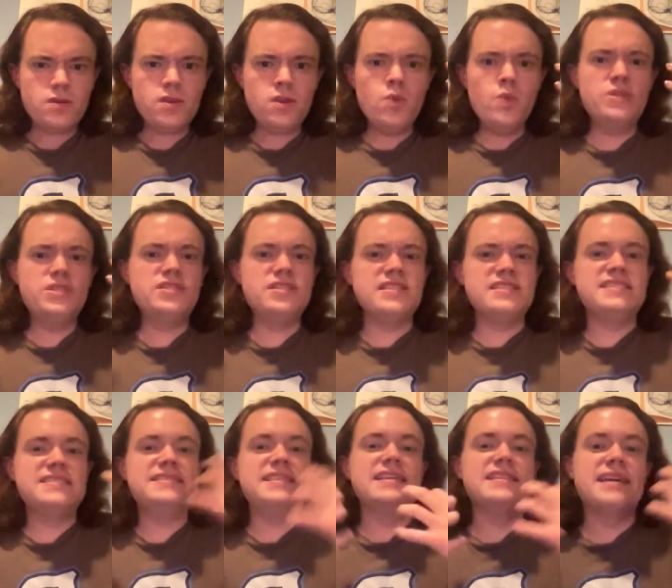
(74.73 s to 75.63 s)
which is
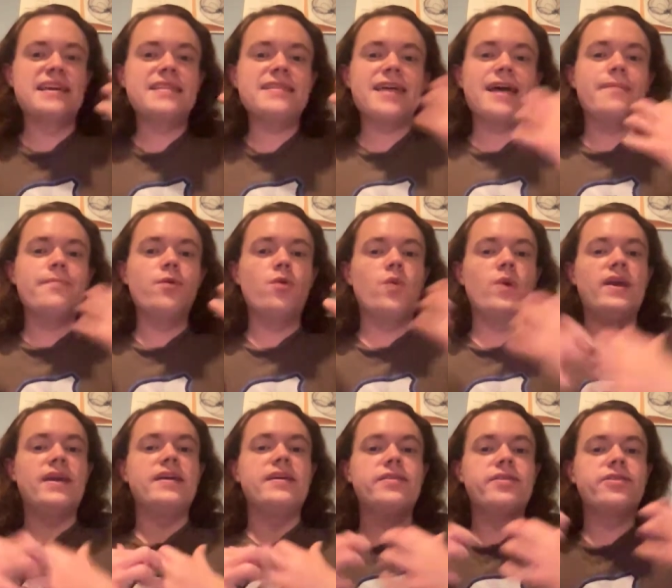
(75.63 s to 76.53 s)
instilling them
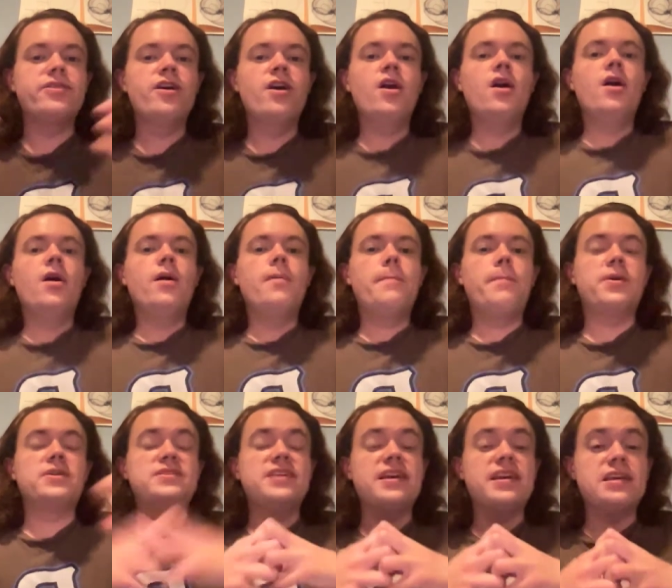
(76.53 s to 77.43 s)
with
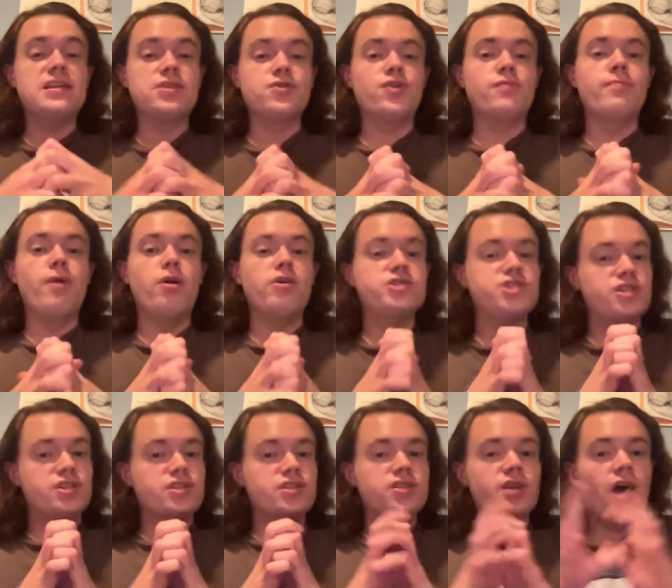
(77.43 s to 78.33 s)
particular
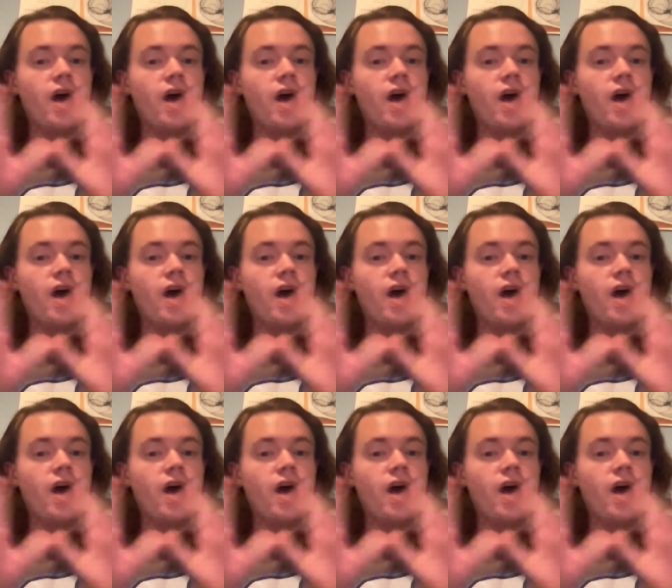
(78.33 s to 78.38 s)
emotions.